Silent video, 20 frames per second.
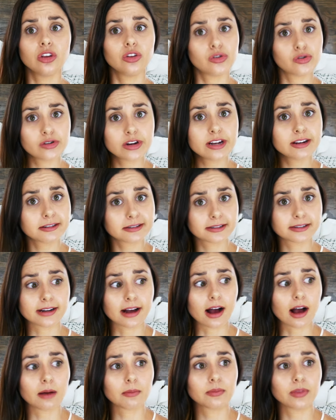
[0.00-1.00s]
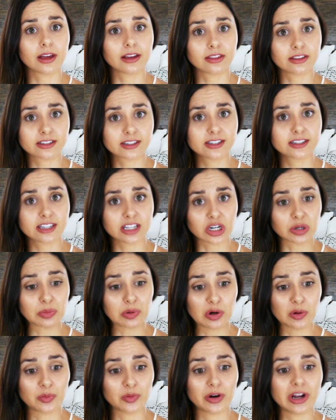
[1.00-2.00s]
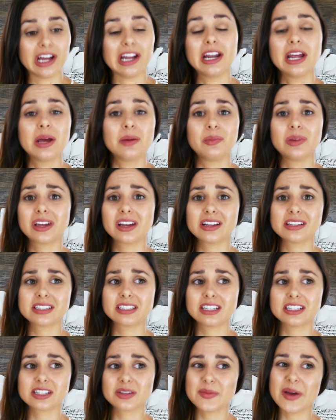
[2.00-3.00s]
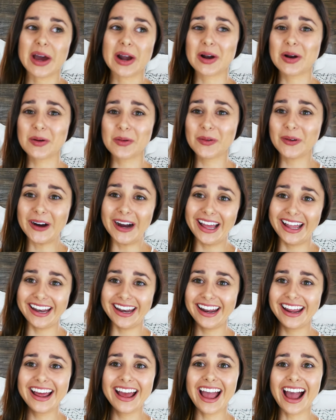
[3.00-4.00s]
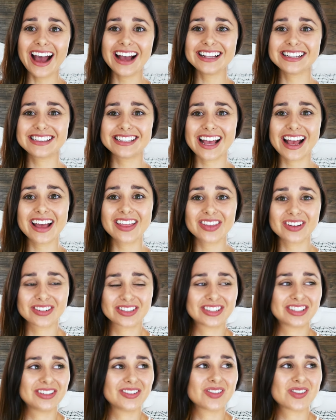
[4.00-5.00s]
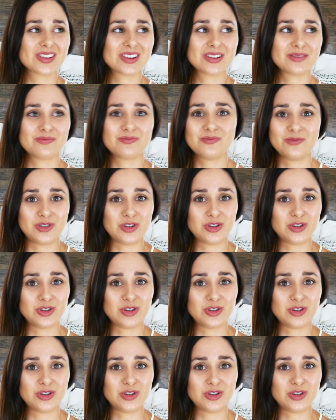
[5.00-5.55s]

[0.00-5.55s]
you need to stop, like this is inappropriate, because it doesn't matter what I say, they're still gonna